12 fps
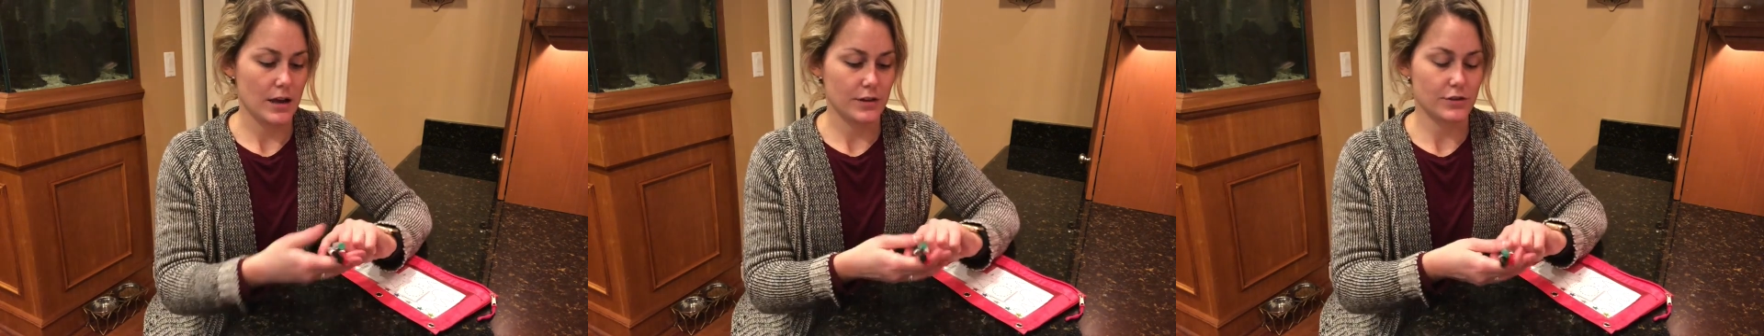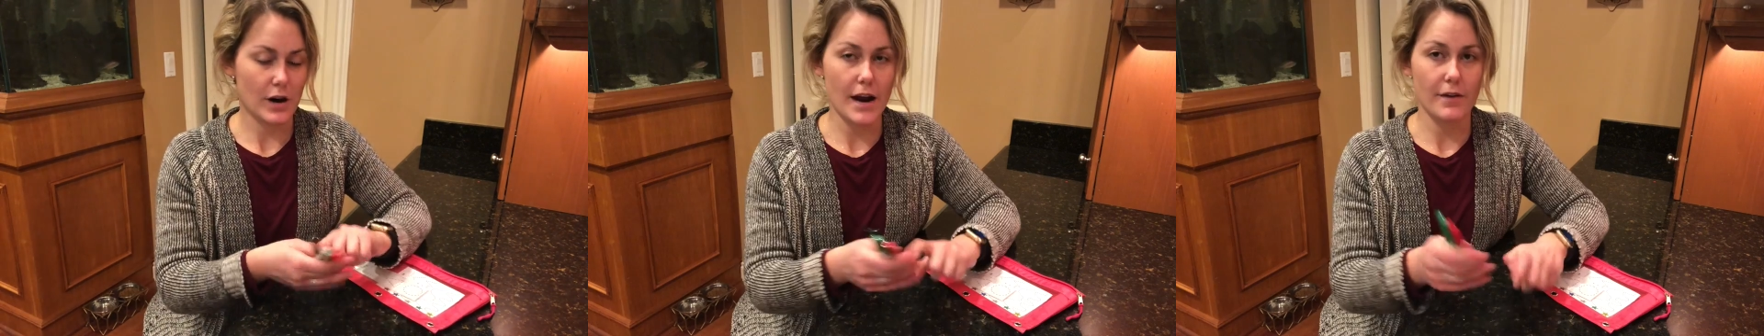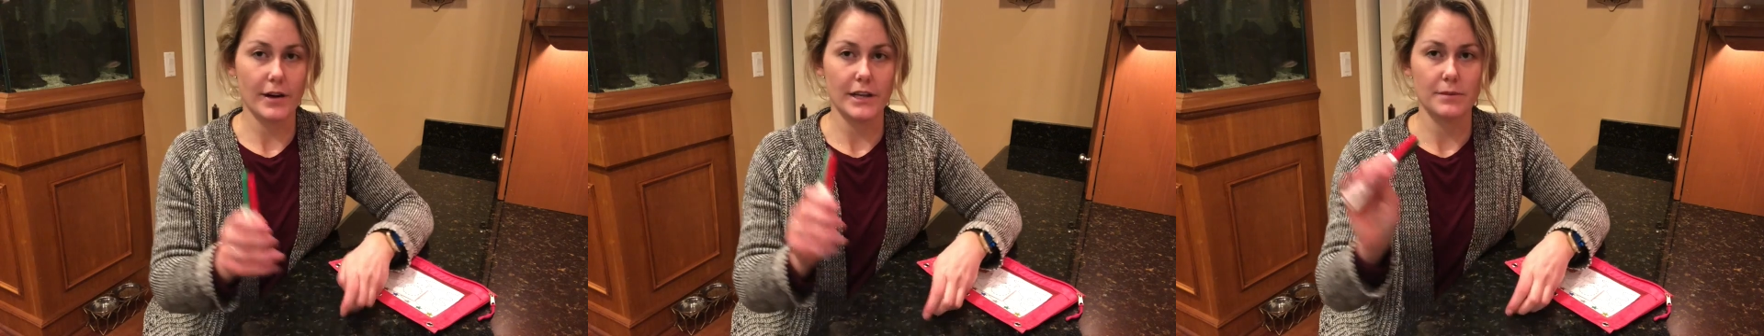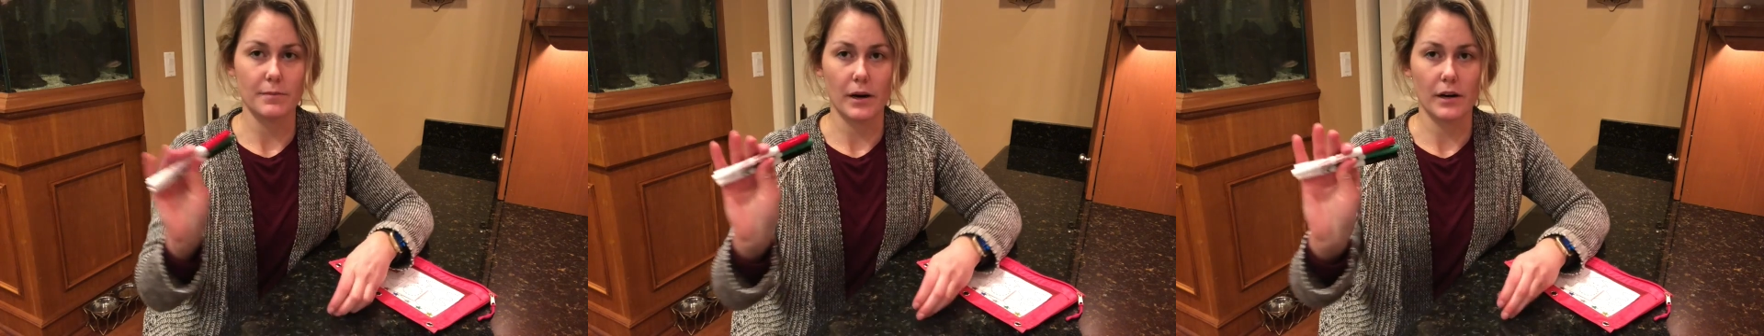dry
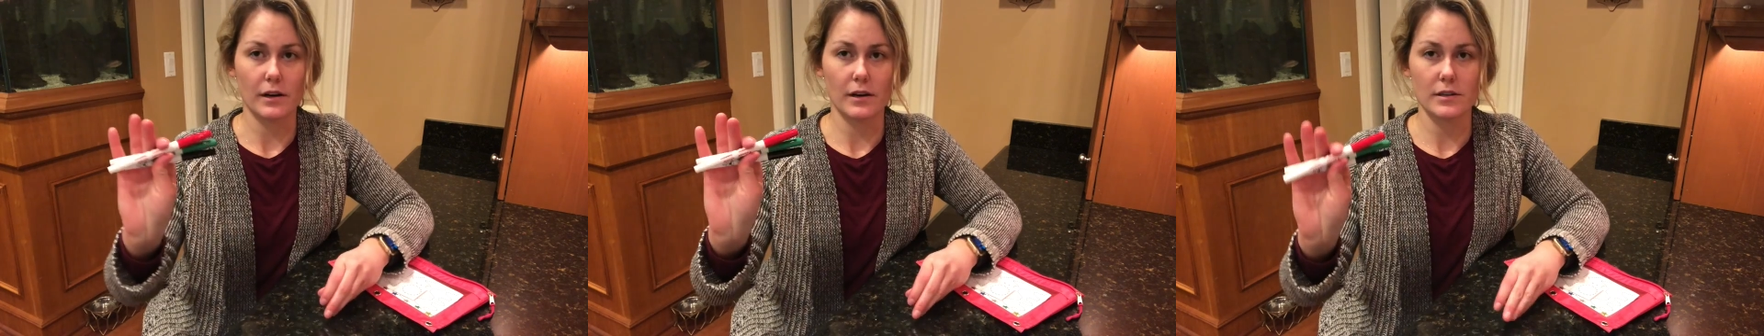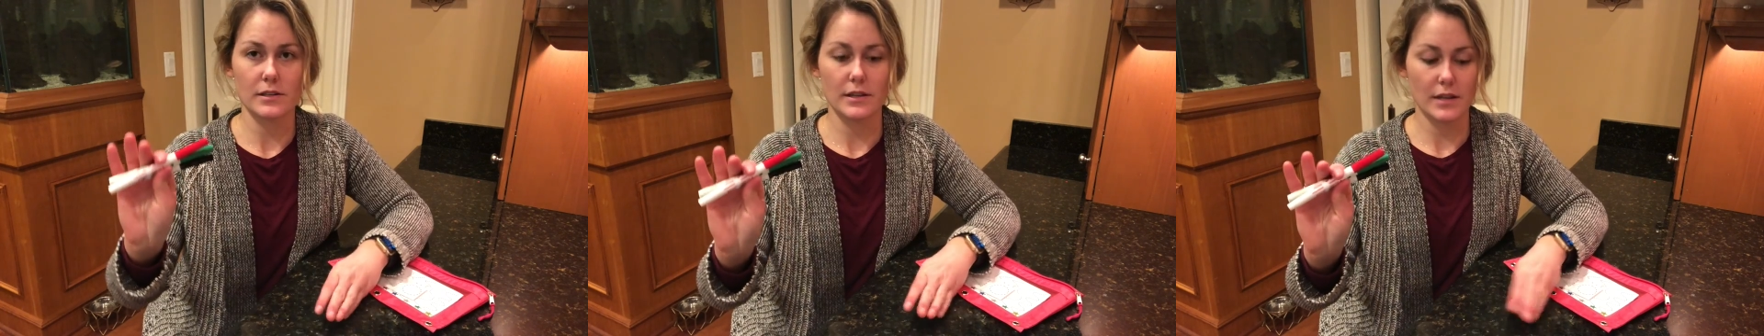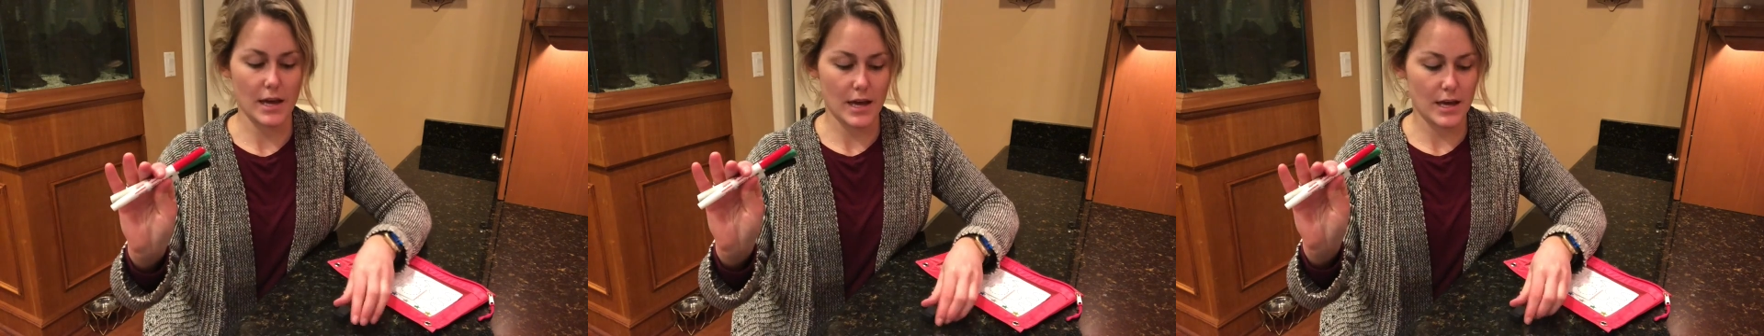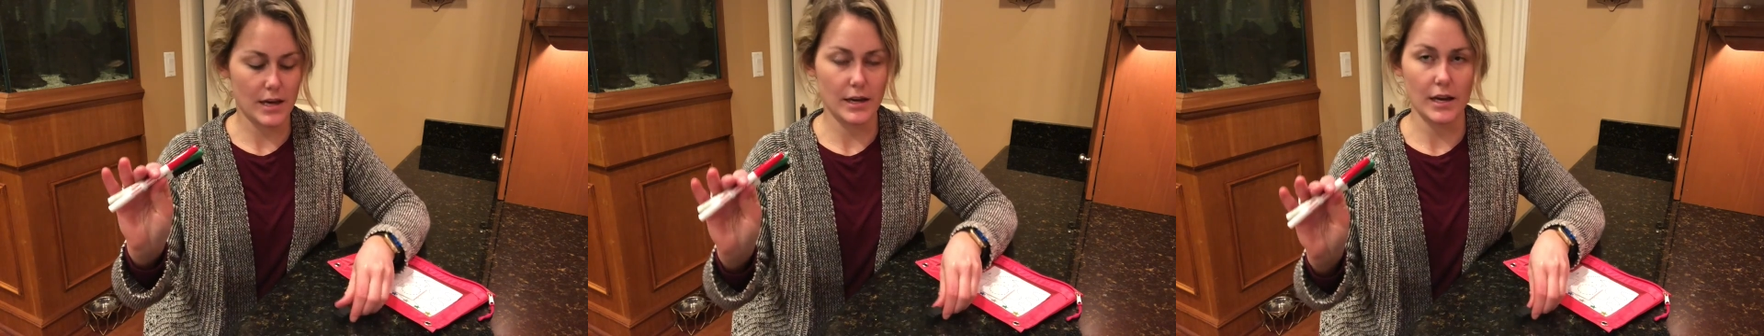erase markers and
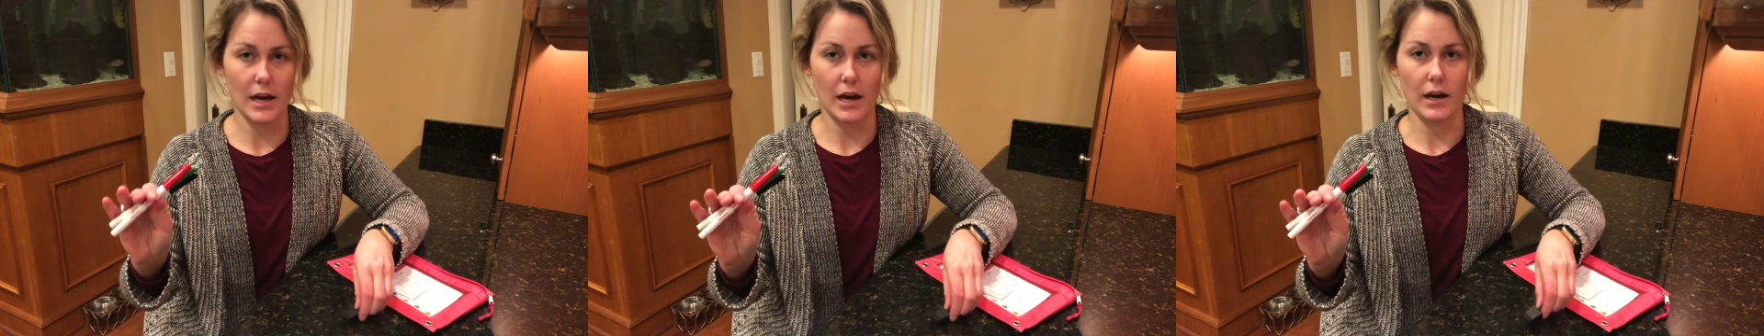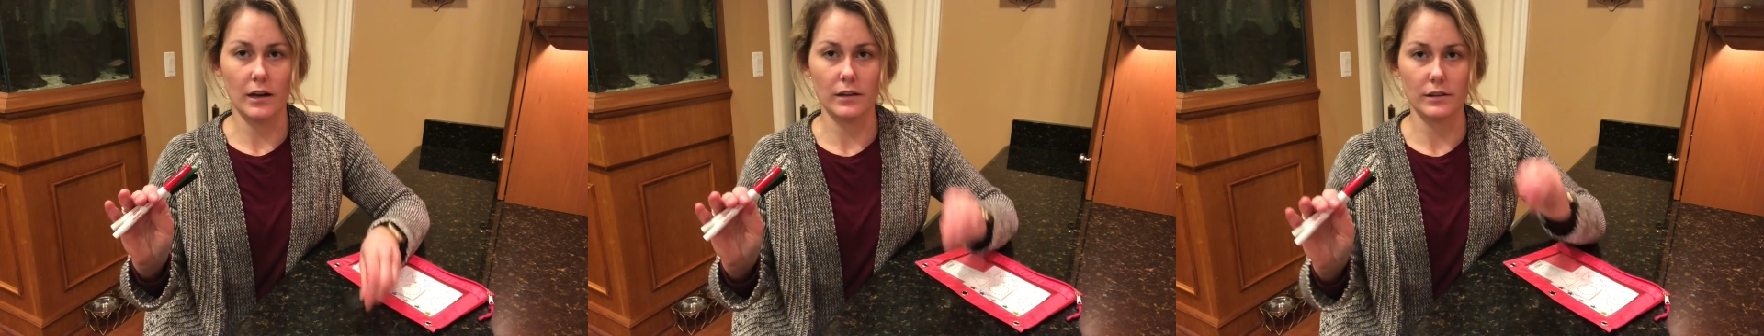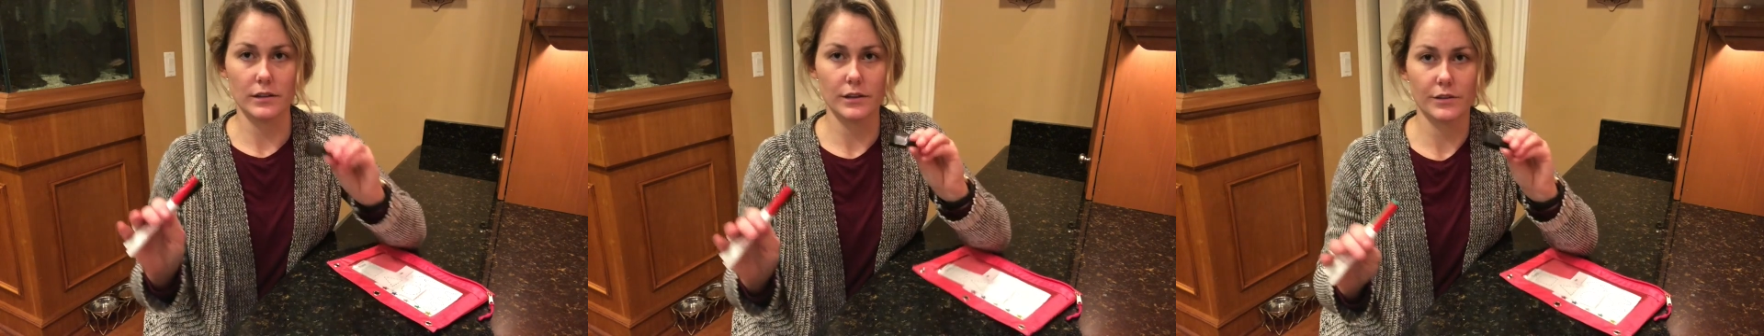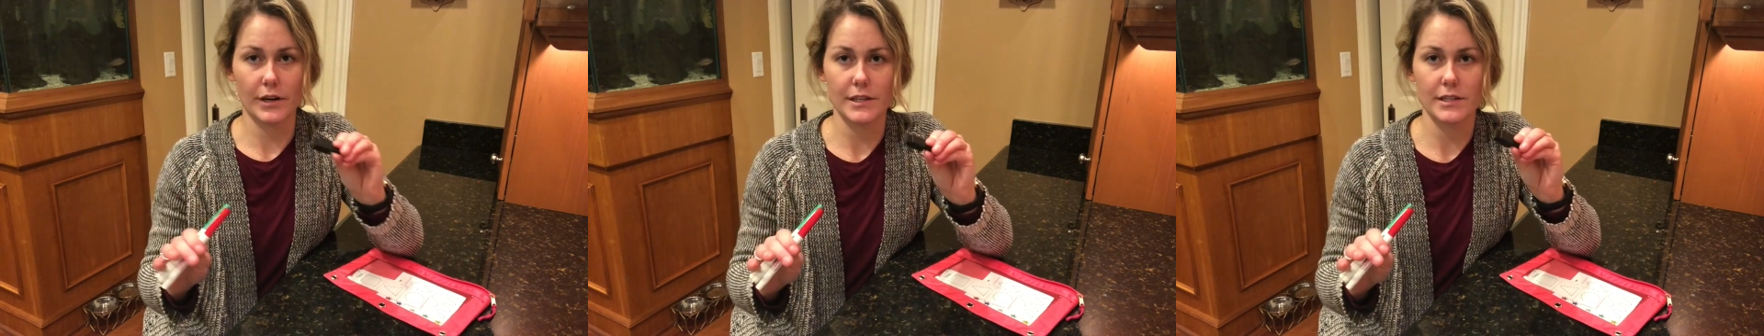then a little
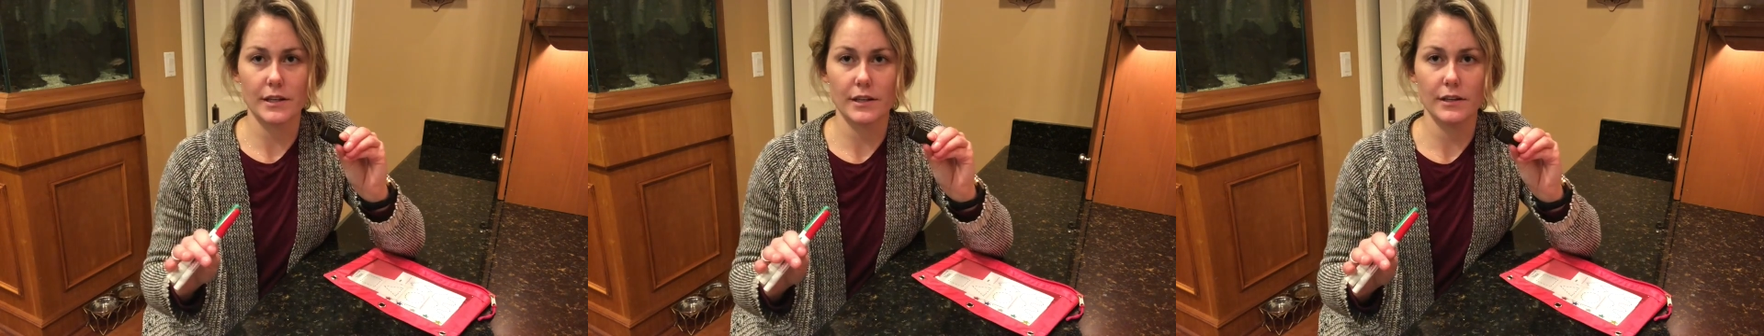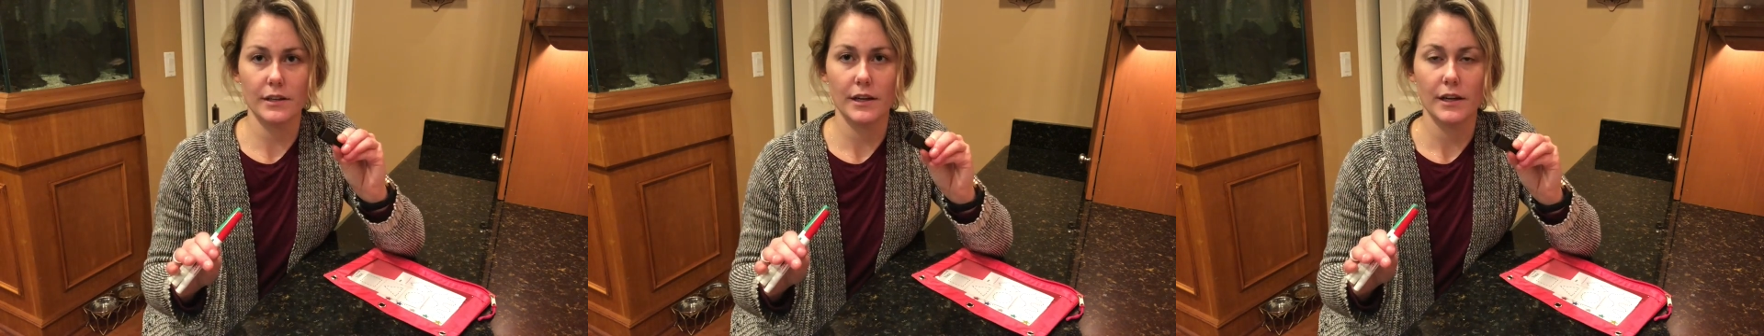eraser.